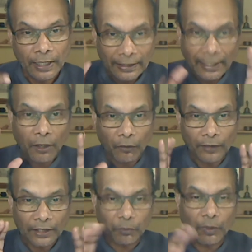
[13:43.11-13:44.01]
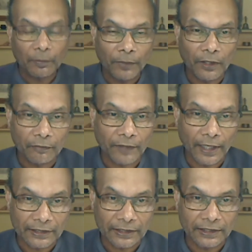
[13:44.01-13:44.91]
Now, that's one part of the
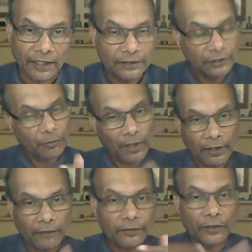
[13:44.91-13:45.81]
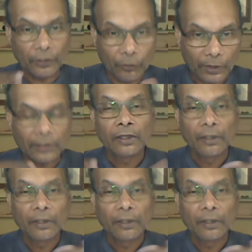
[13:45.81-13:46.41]
exercise, and you might have to do it